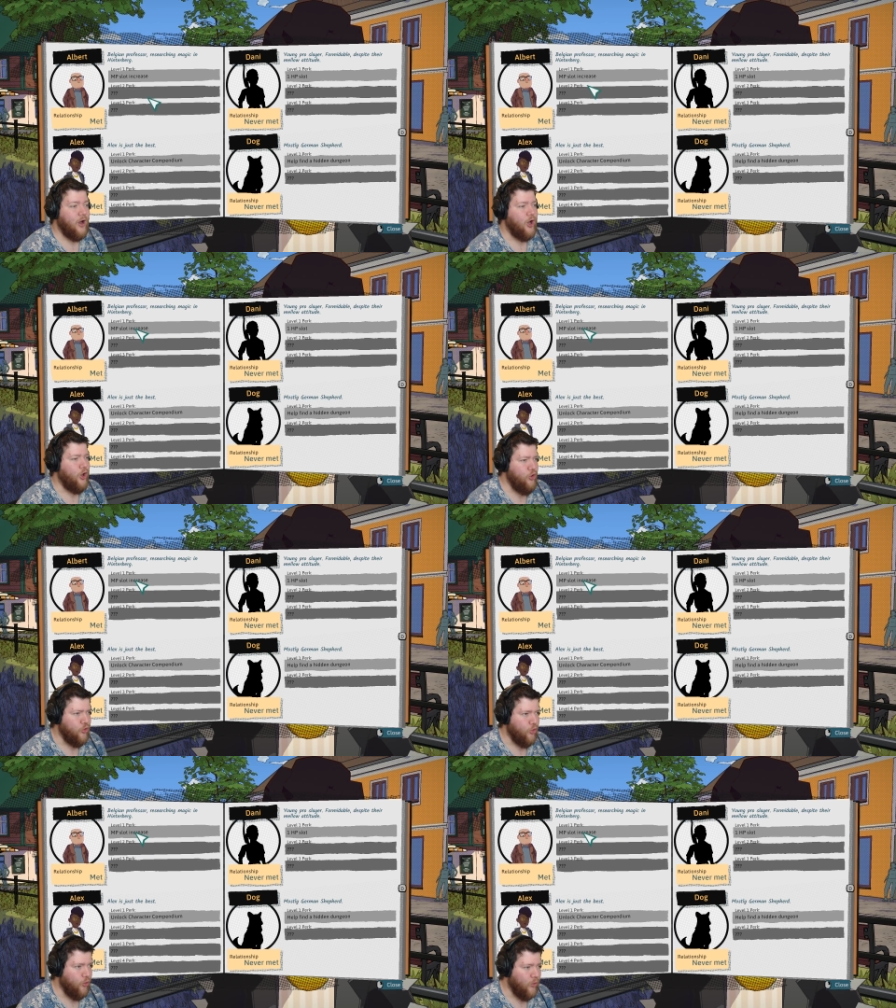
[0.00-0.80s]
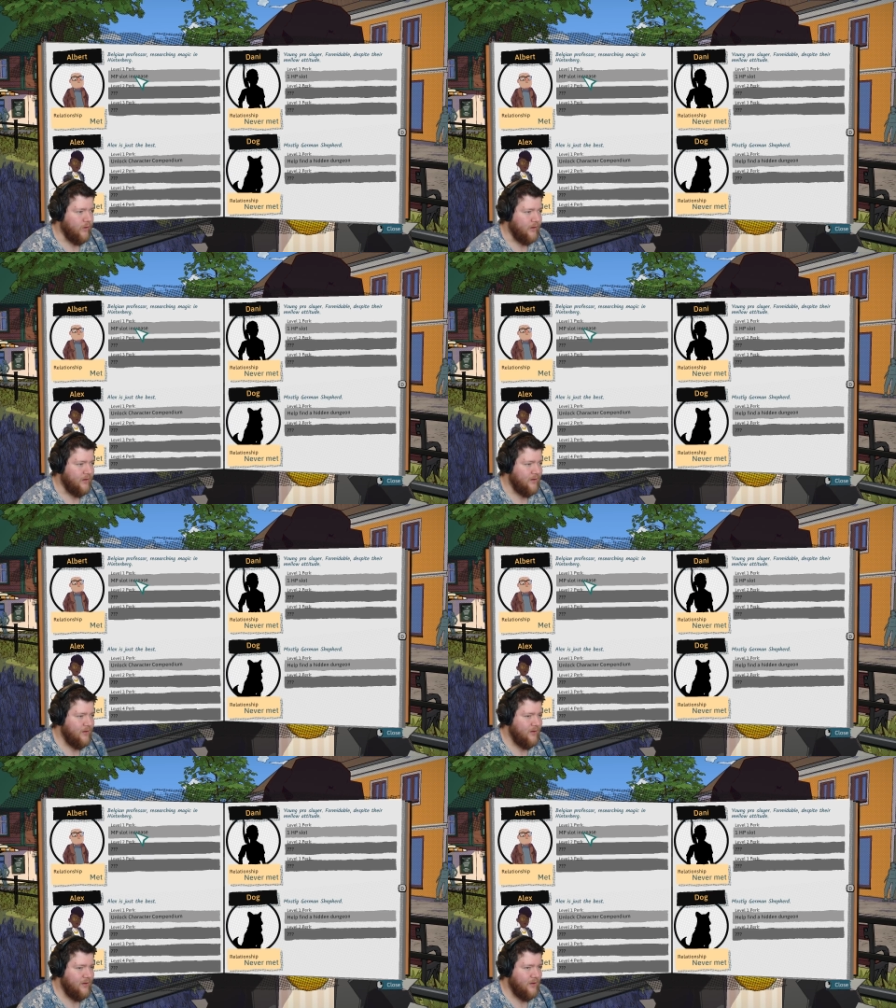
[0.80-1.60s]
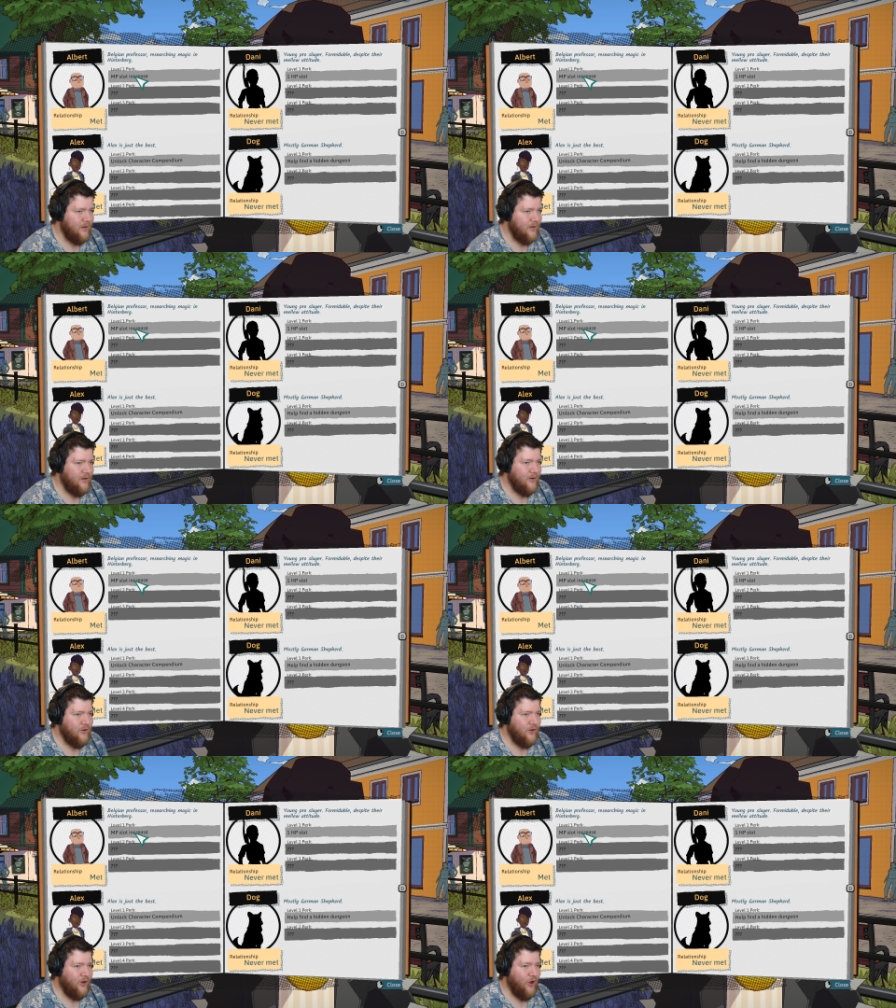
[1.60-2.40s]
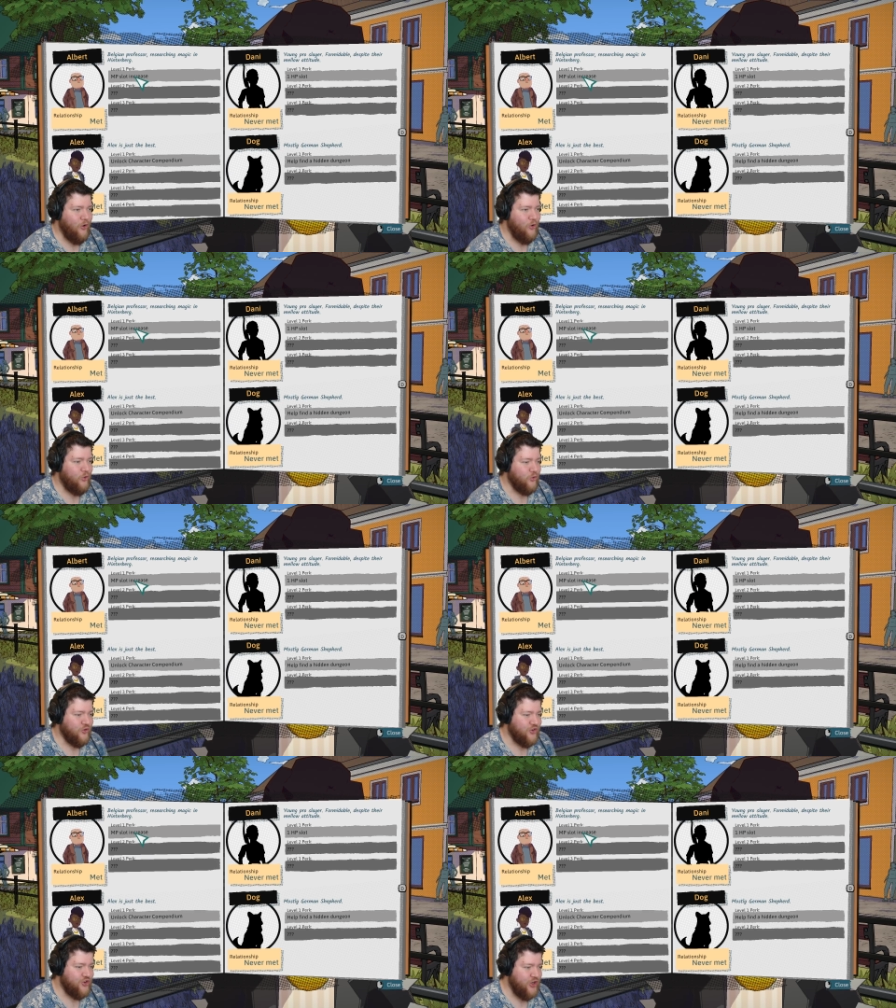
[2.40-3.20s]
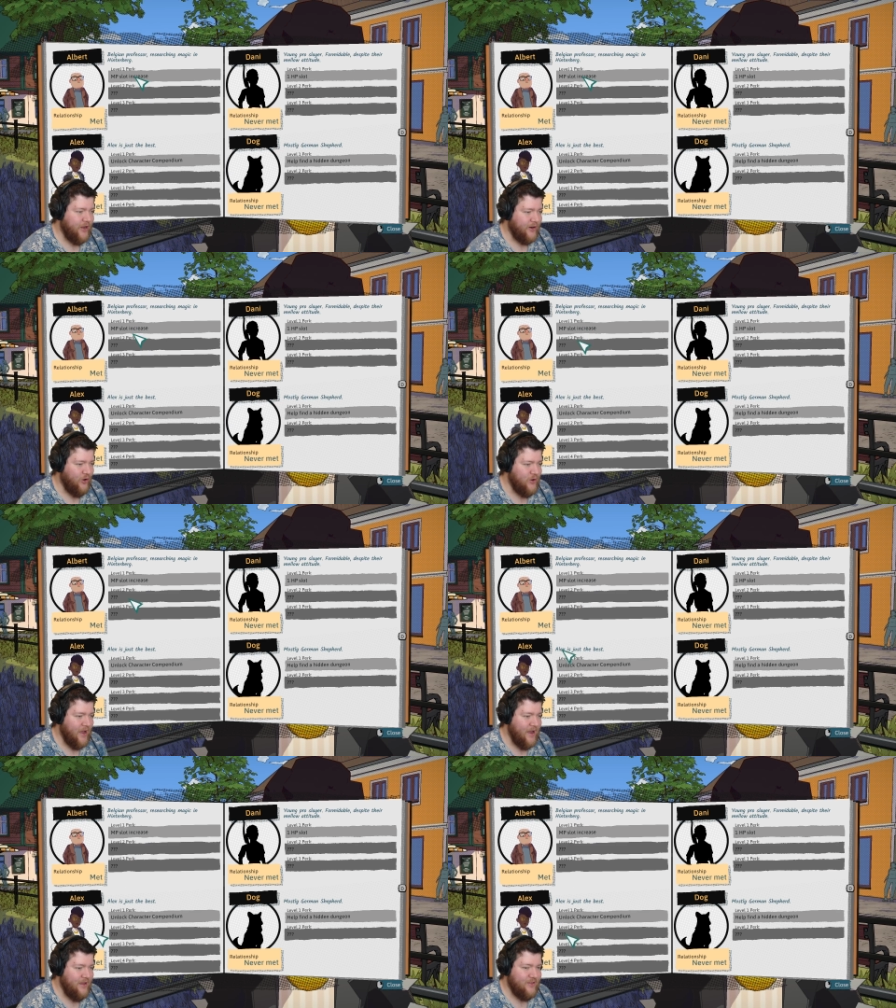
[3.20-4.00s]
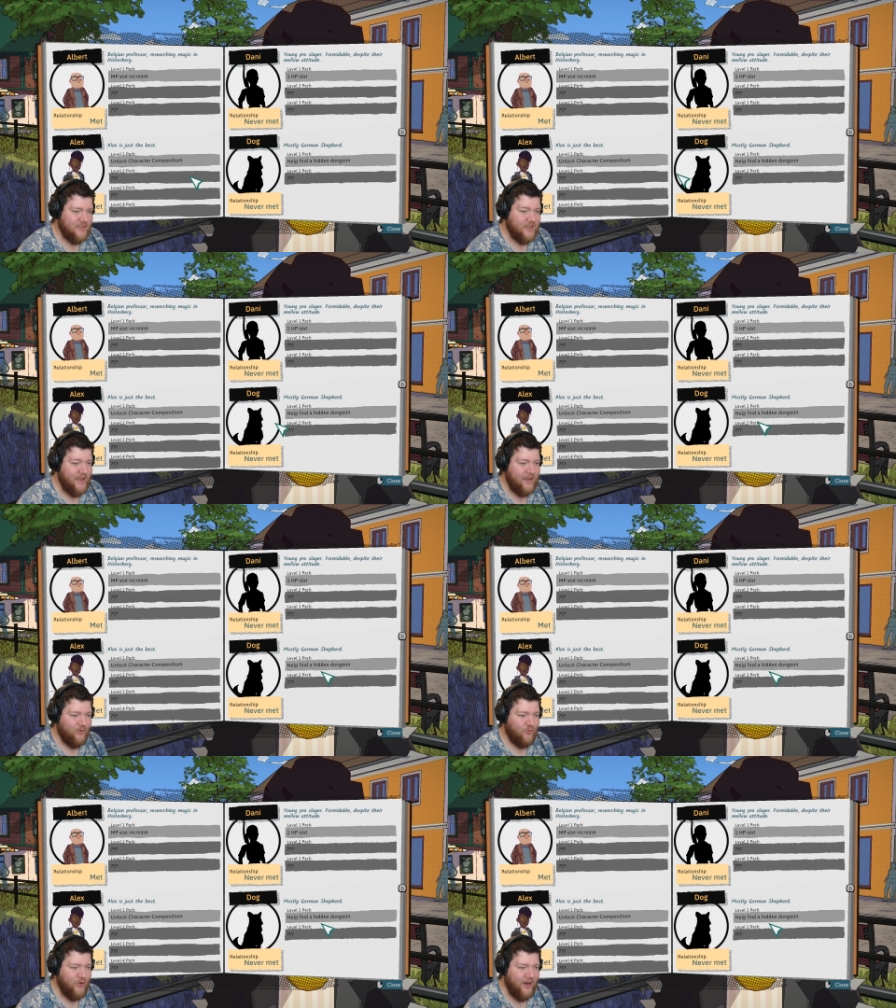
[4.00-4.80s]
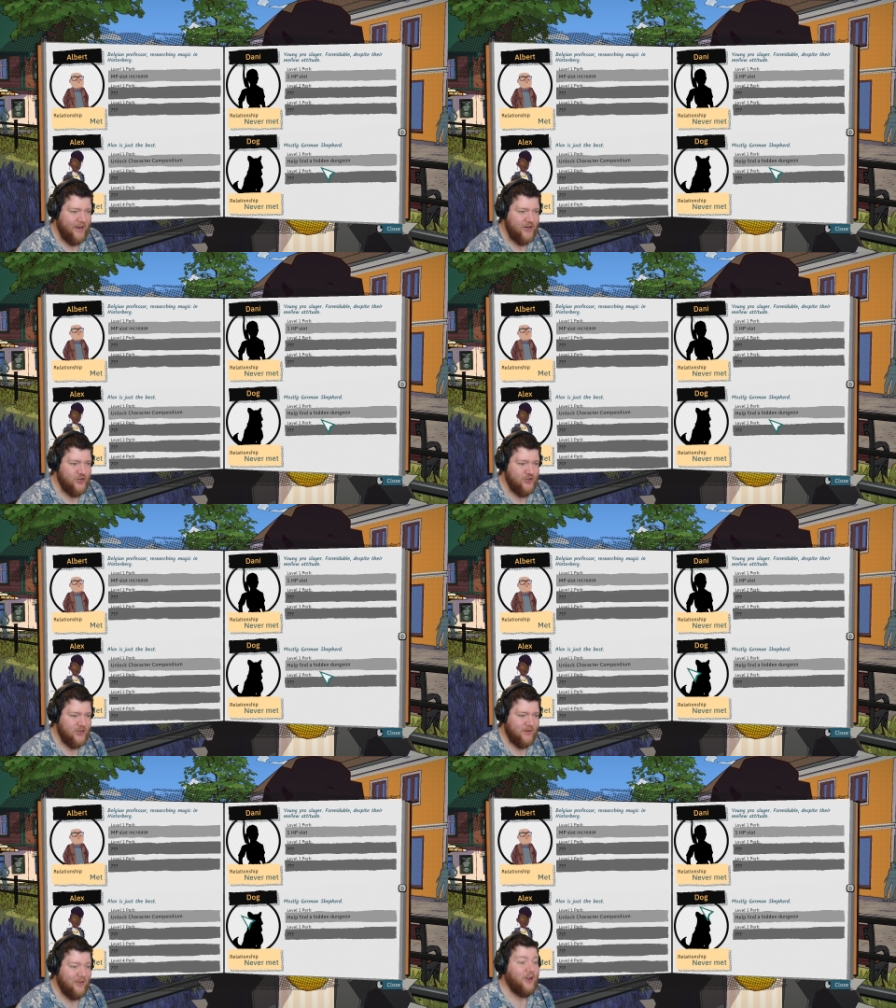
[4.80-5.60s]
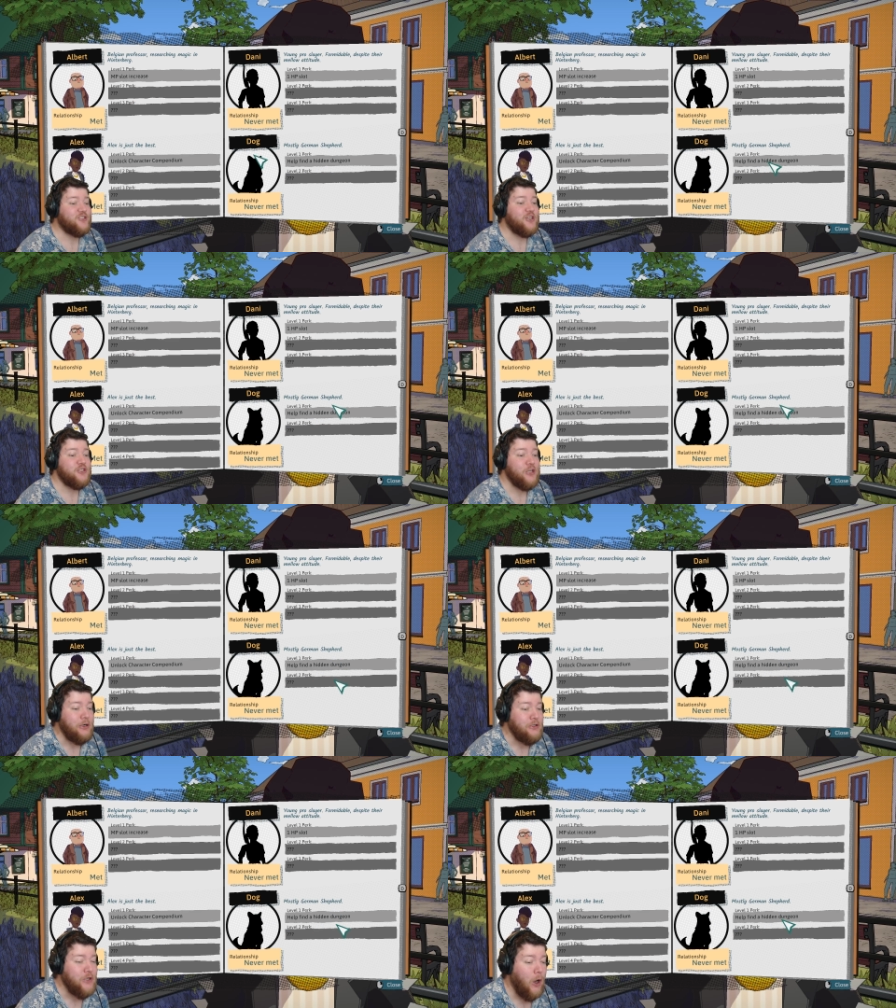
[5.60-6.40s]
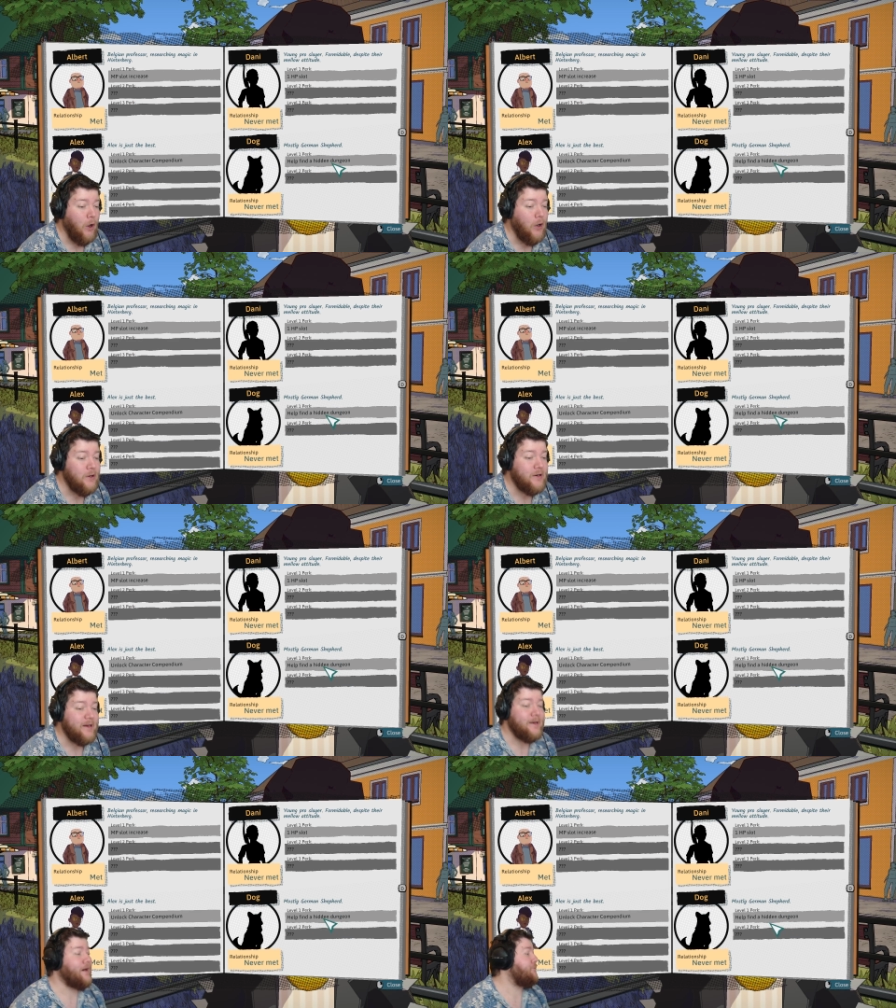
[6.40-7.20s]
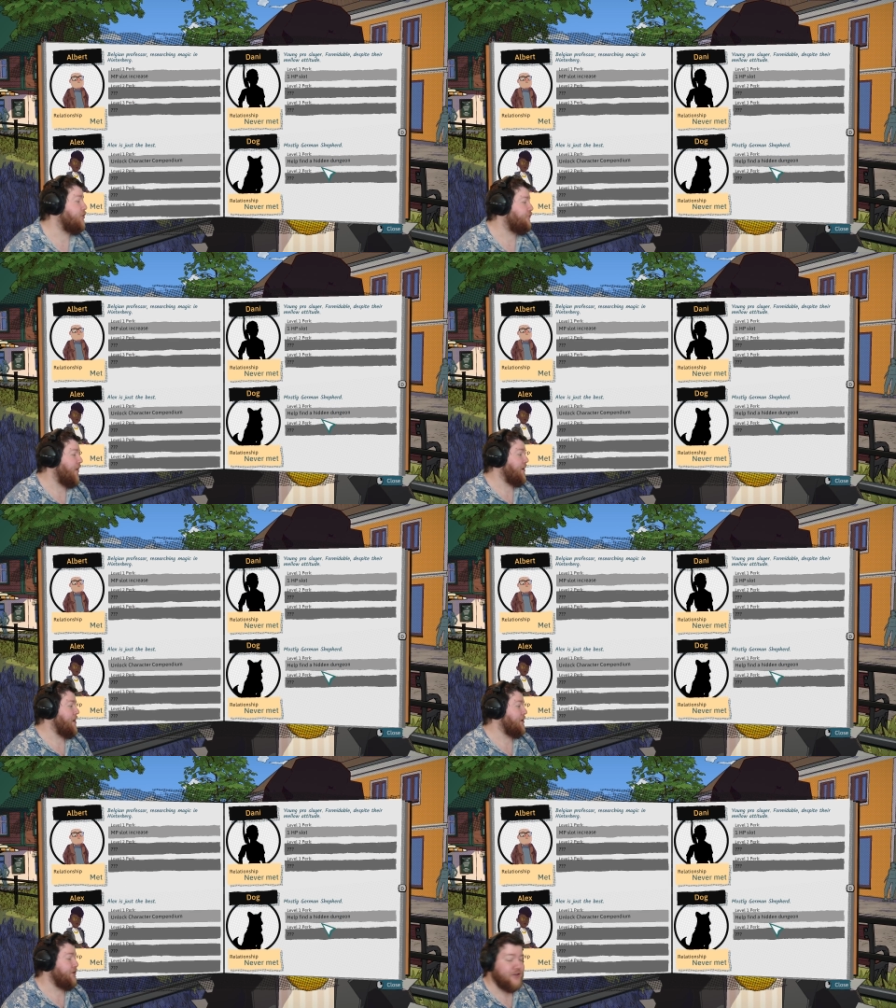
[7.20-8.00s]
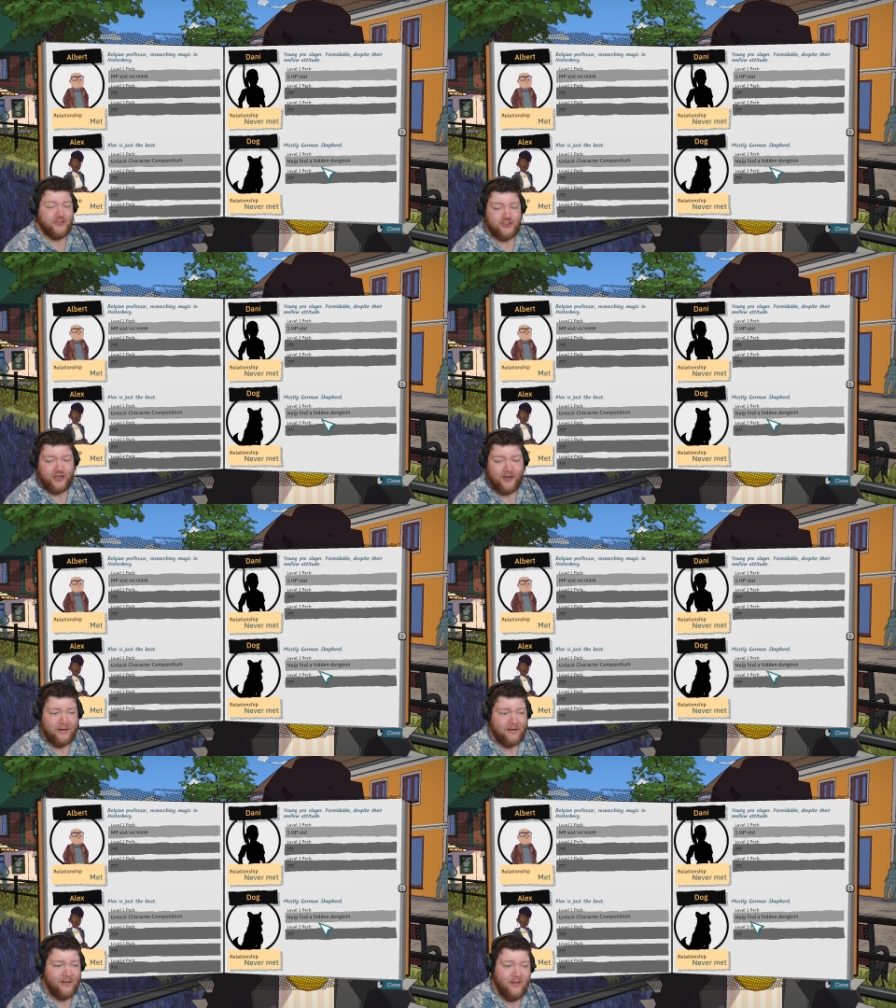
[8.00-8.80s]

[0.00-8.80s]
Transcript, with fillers: Oh, Oh shit, okay, there's like relationship. Ah, there's a dog and it helps you find a hidden dungeon.